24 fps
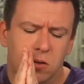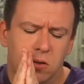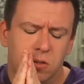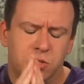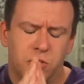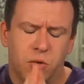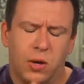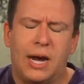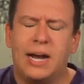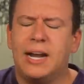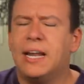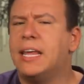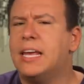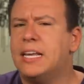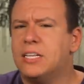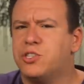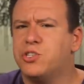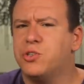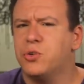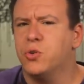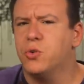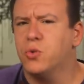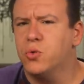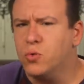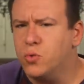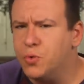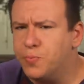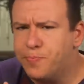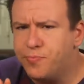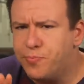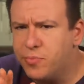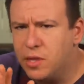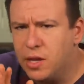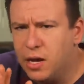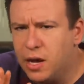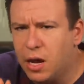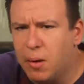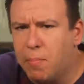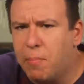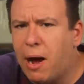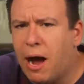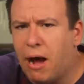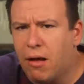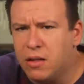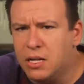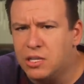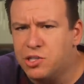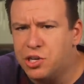So I need to
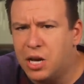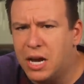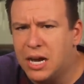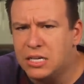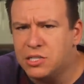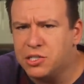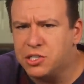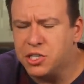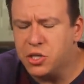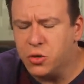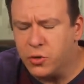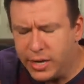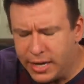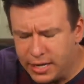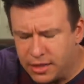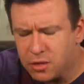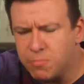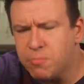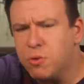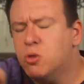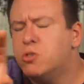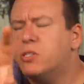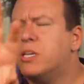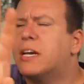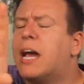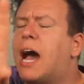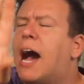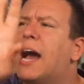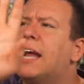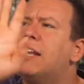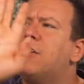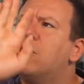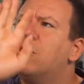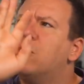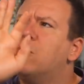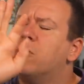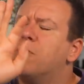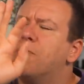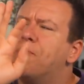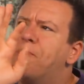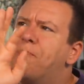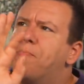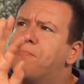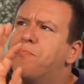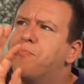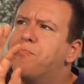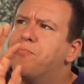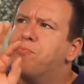apologize to you. Hit the music. I don't
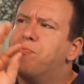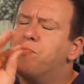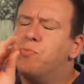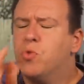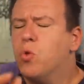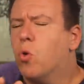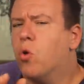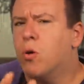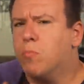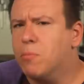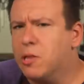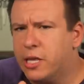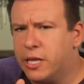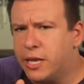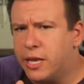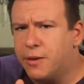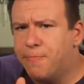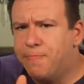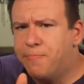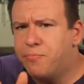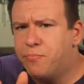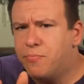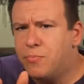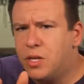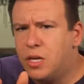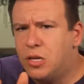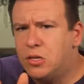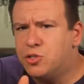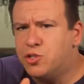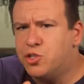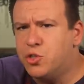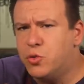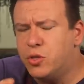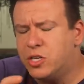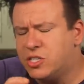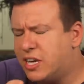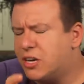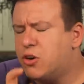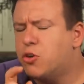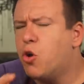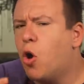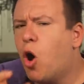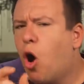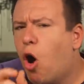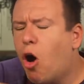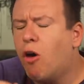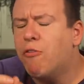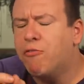normally do this. I don't
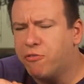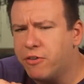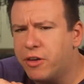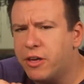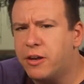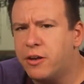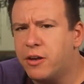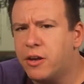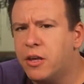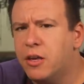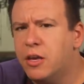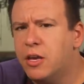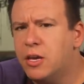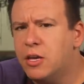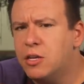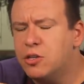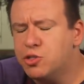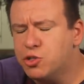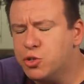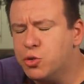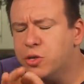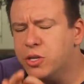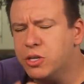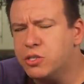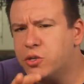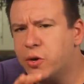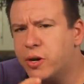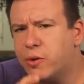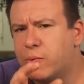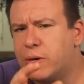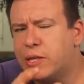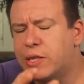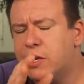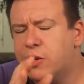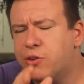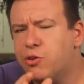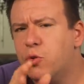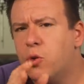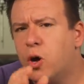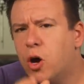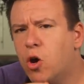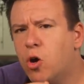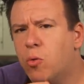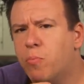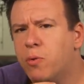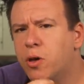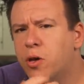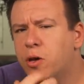often do this. So I really do
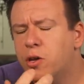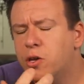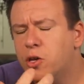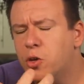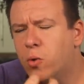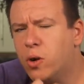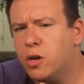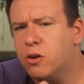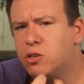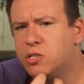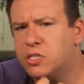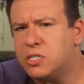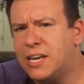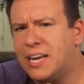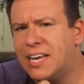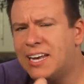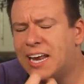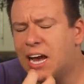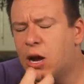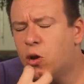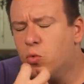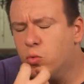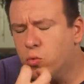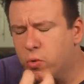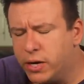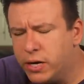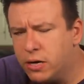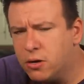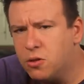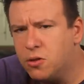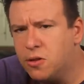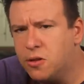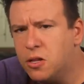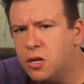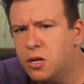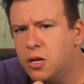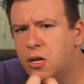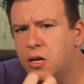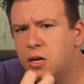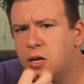hope you understand how real